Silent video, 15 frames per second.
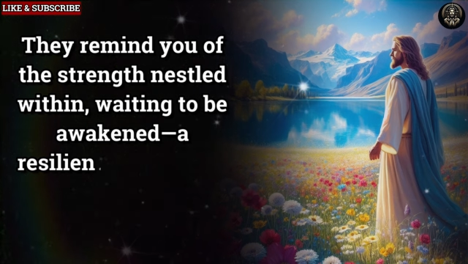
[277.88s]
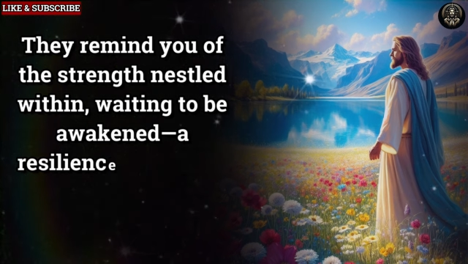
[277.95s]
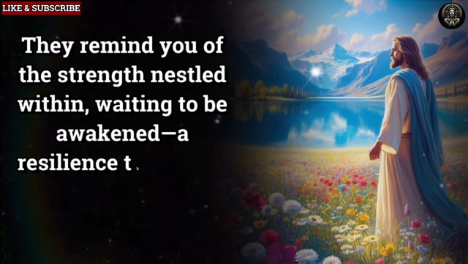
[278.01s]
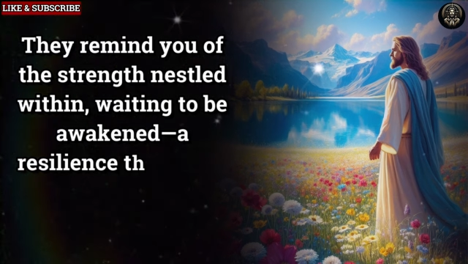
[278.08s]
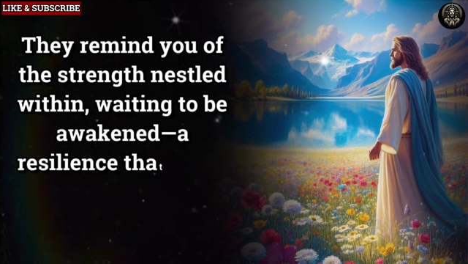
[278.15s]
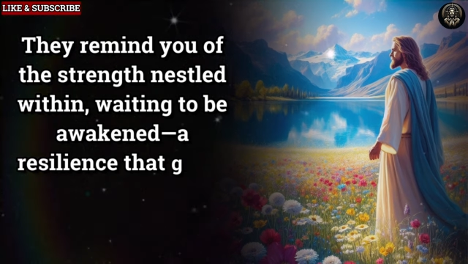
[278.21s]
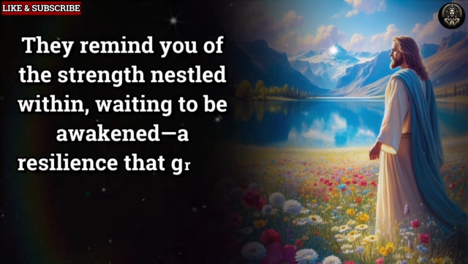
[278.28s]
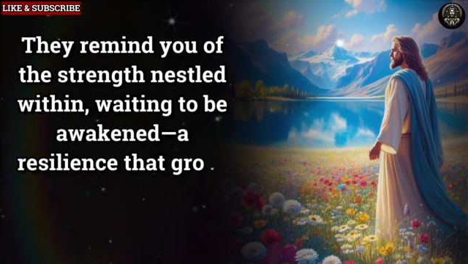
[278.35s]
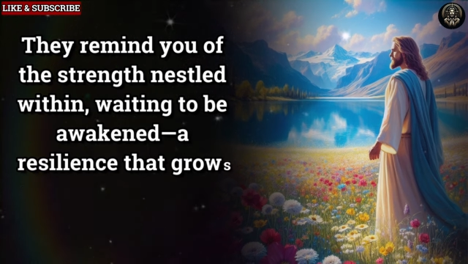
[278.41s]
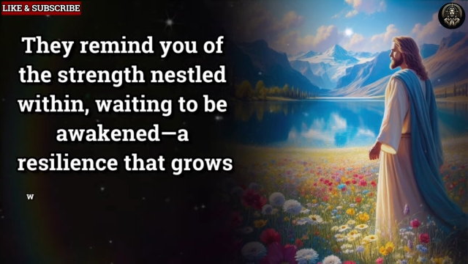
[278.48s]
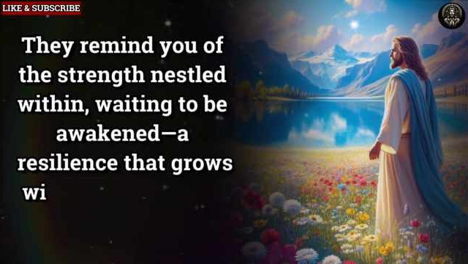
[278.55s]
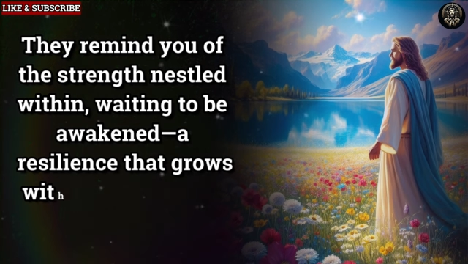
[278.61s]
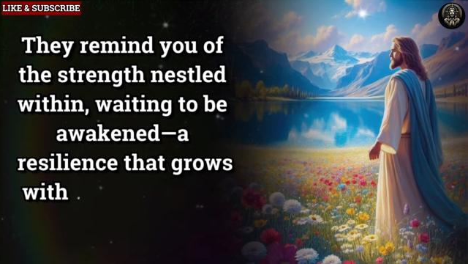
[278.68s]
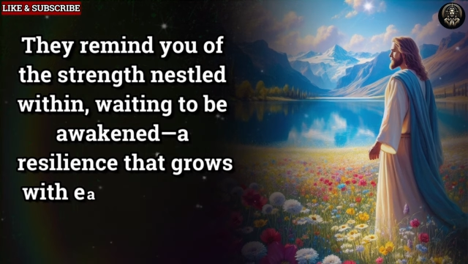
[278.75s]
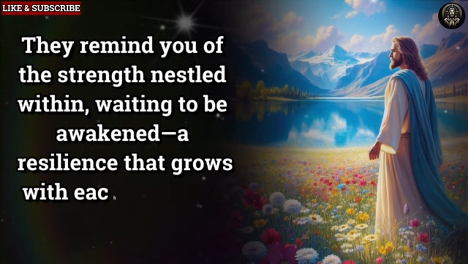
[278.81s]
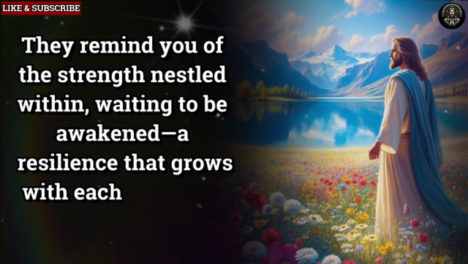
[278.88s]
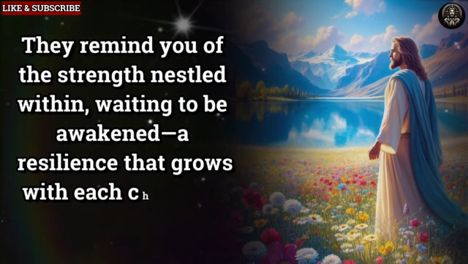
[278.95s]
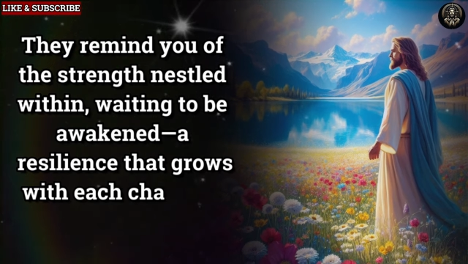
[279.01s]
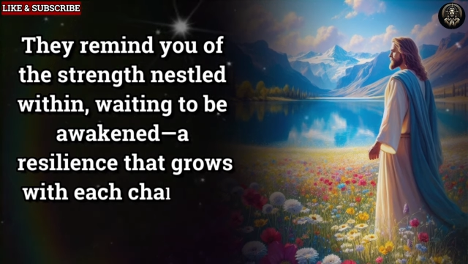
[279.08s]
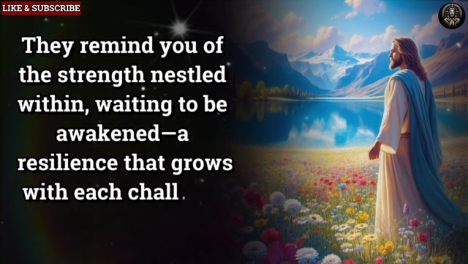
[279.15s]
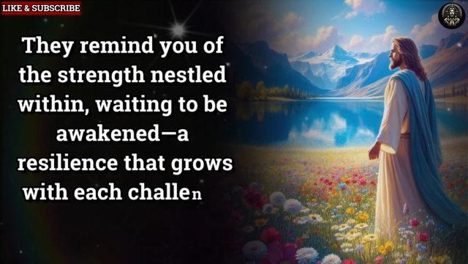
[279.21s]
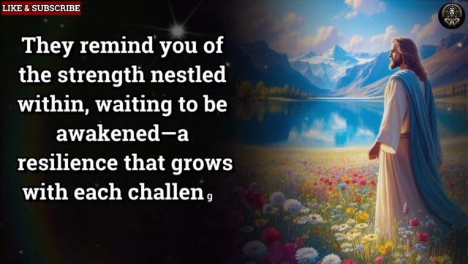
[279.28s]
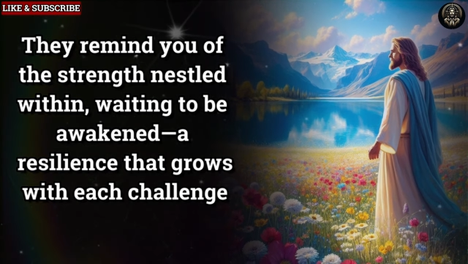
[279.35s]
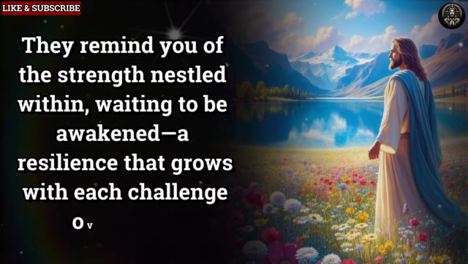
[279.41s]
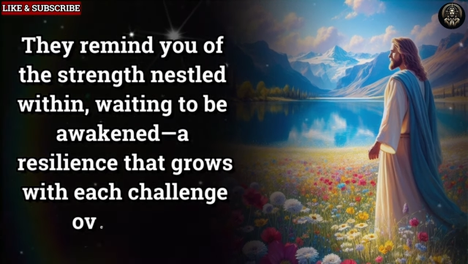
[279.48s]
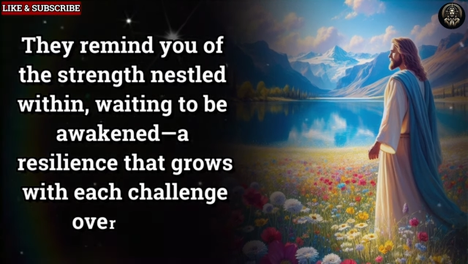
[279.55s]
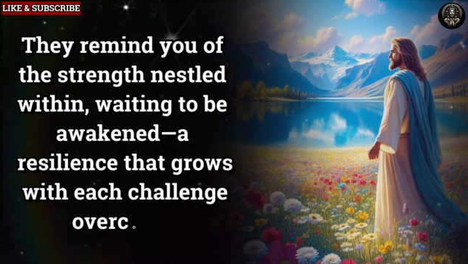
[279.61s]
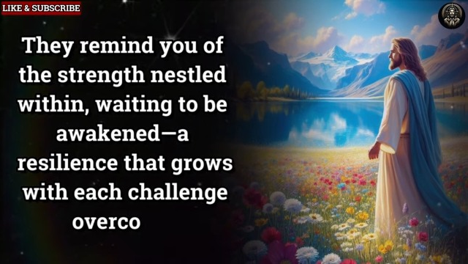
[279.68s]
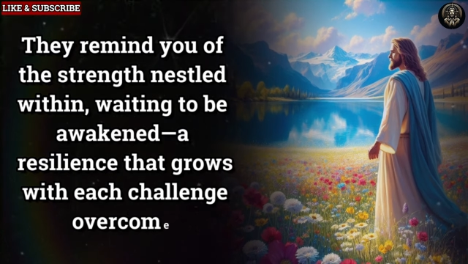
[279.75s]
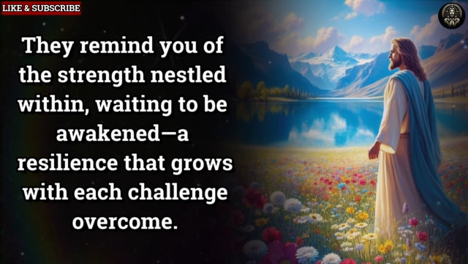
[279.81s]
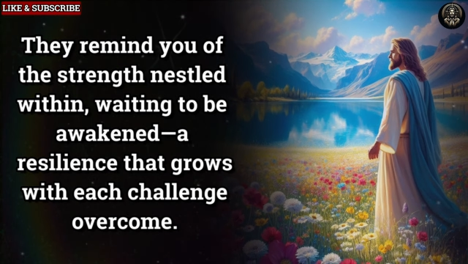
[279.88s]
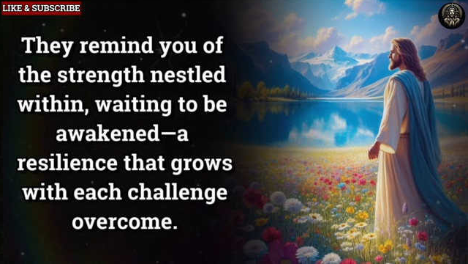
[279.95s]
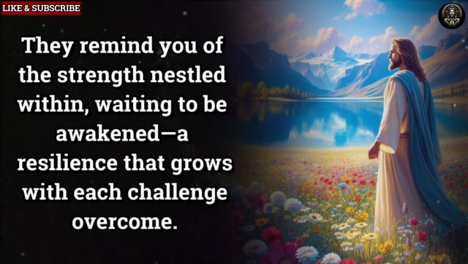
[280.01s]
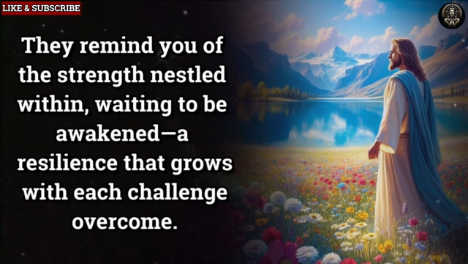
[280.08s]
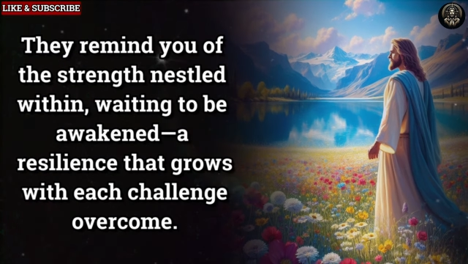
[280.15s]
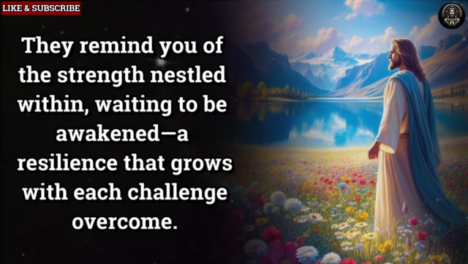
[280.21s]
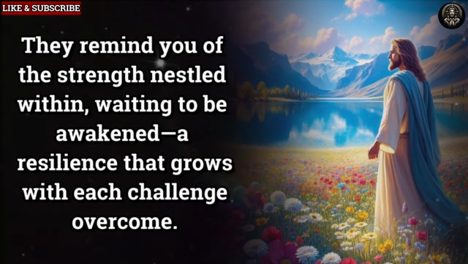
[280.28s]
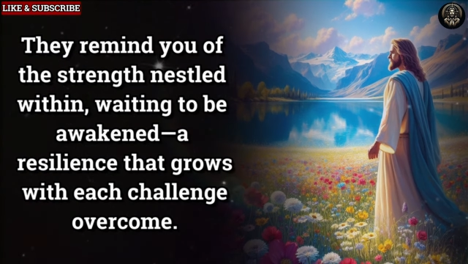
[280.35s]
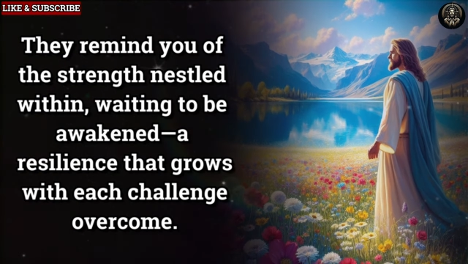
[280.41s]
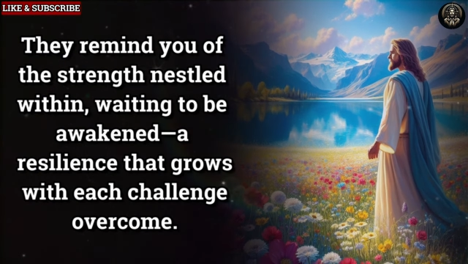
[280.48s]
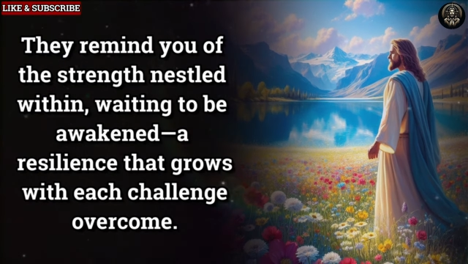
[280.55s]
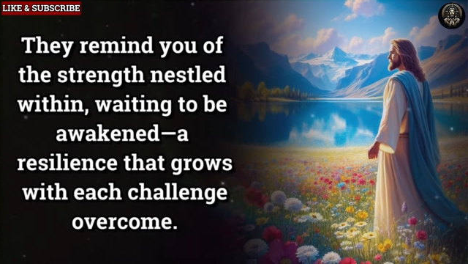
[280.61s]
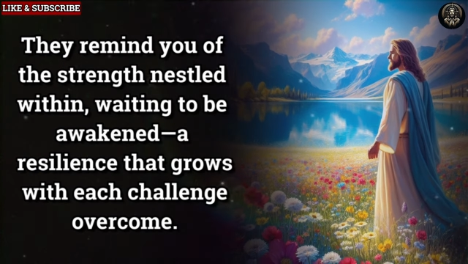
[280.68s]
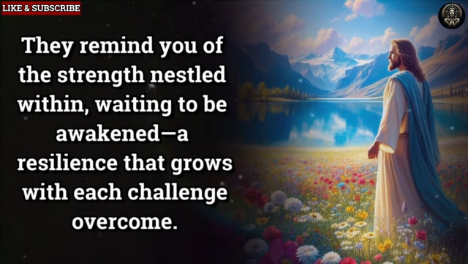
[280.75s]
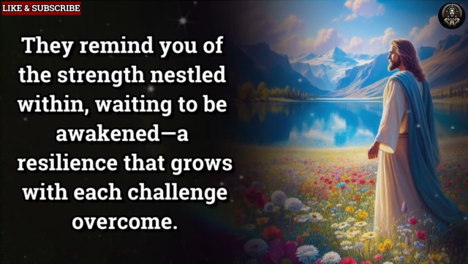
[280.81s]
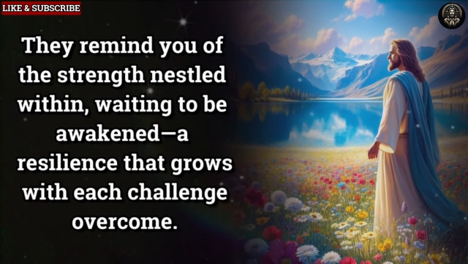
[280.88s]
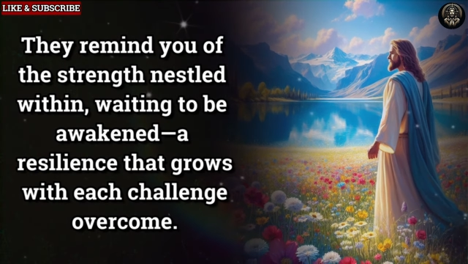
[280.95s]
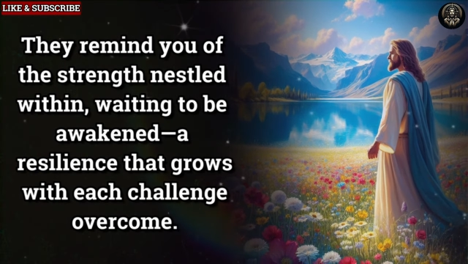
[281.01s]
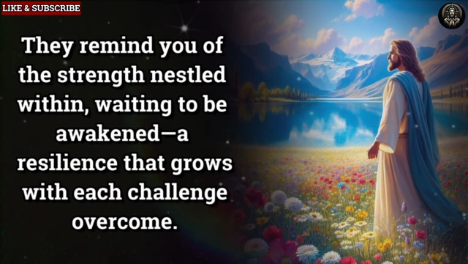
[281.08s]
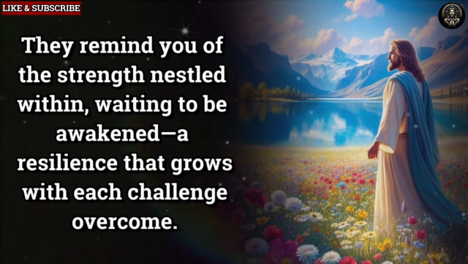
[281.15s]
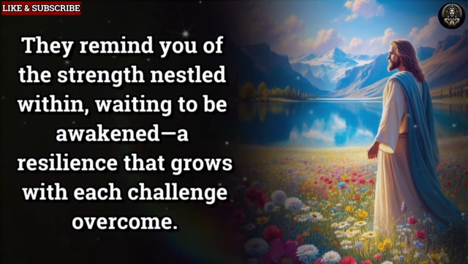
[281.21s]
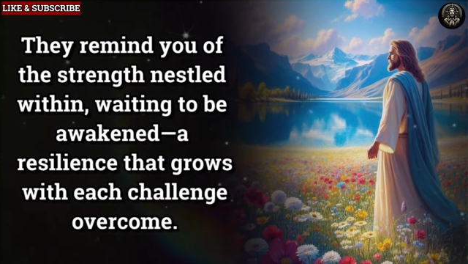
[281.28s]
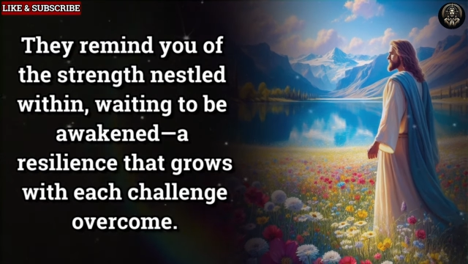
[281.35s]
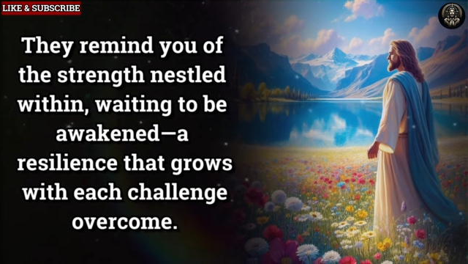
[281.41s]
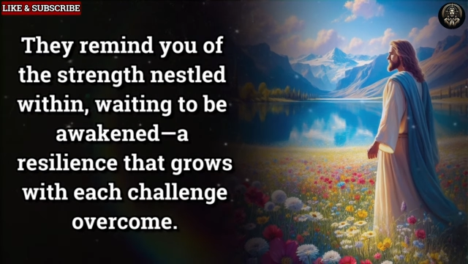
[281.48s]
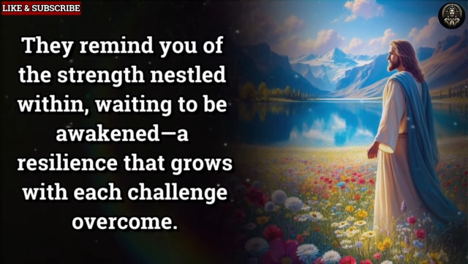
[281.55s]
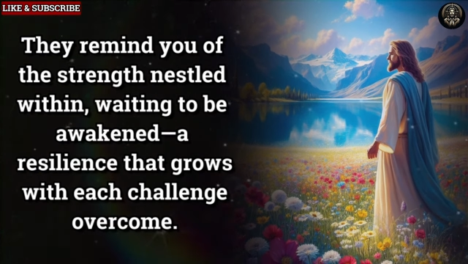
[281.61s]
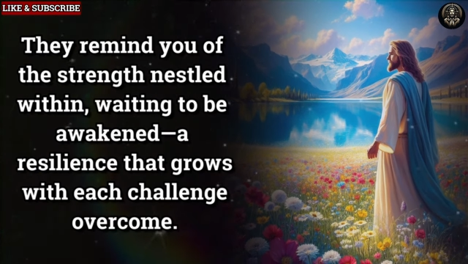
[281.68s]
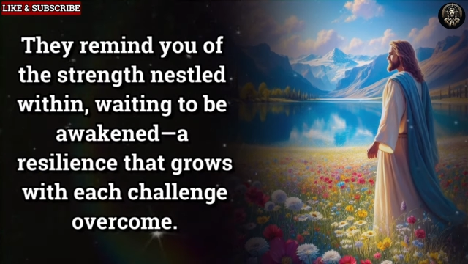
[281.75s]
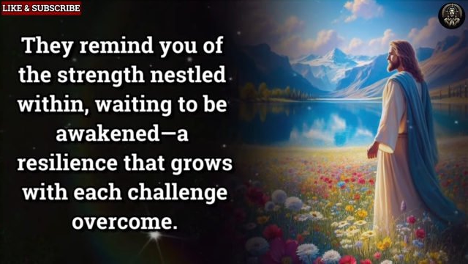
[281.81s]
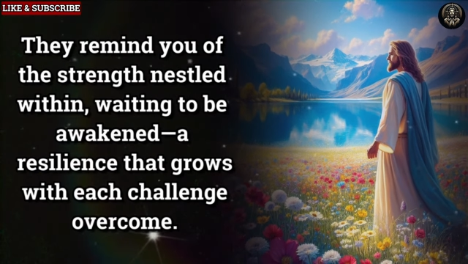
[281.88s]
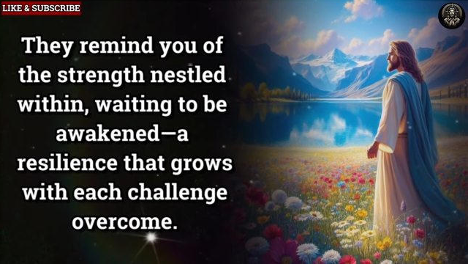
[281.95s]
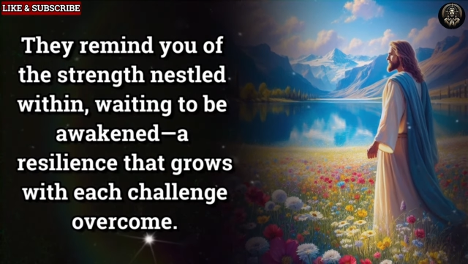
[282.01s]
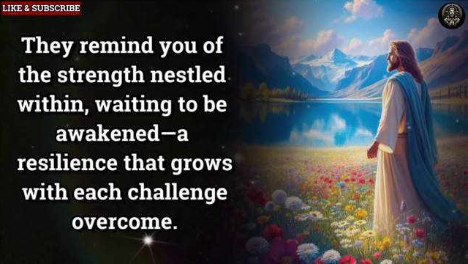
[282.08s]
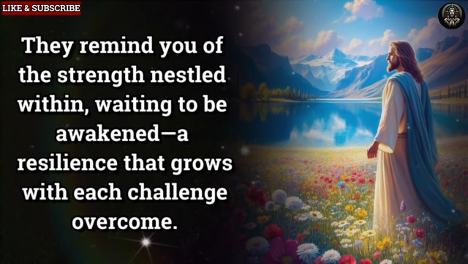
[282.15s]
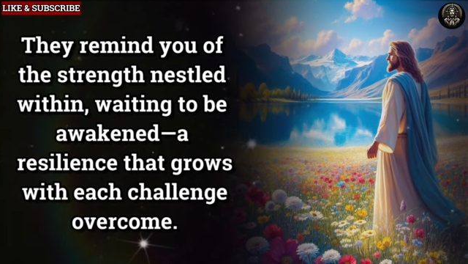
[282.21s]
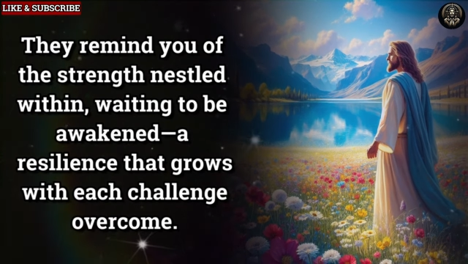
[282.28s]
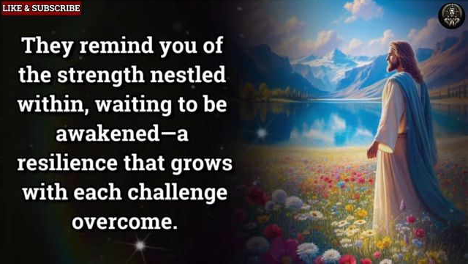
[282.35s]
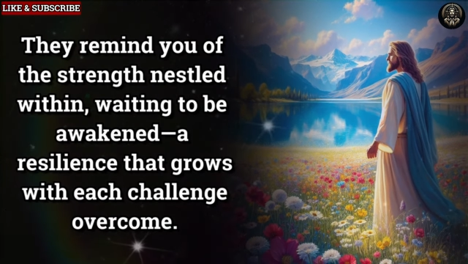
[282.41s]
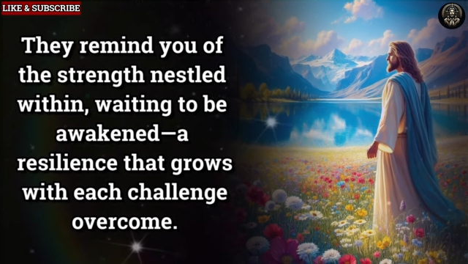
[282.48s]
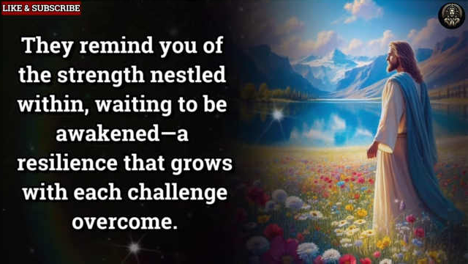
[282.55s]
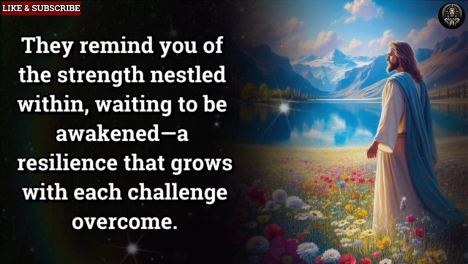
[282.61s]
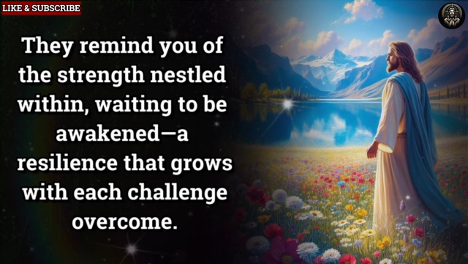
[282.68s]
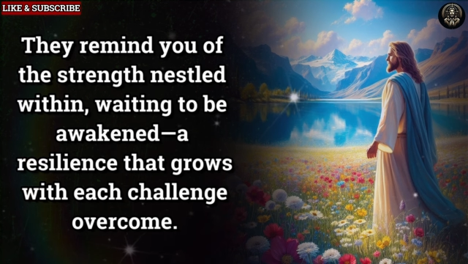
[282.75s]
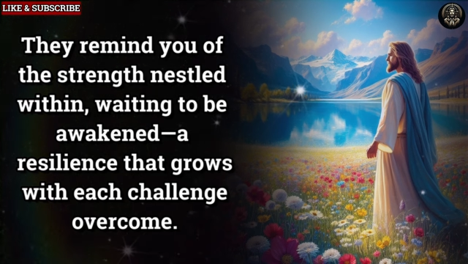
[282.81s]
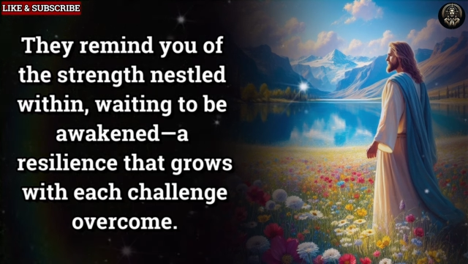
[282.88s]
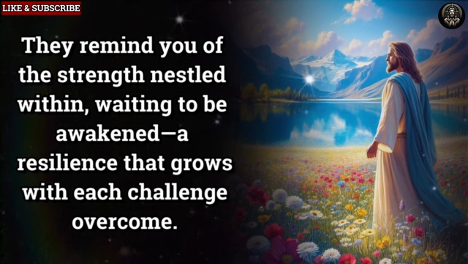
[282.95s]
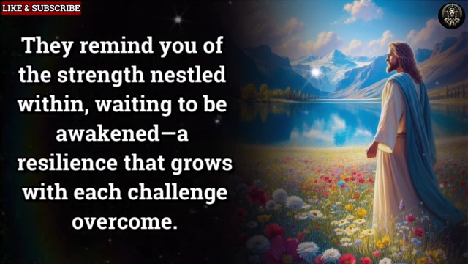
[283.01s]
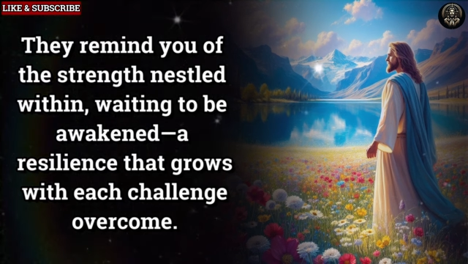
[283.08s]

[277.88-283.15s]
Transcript: [unreadable: no face in view]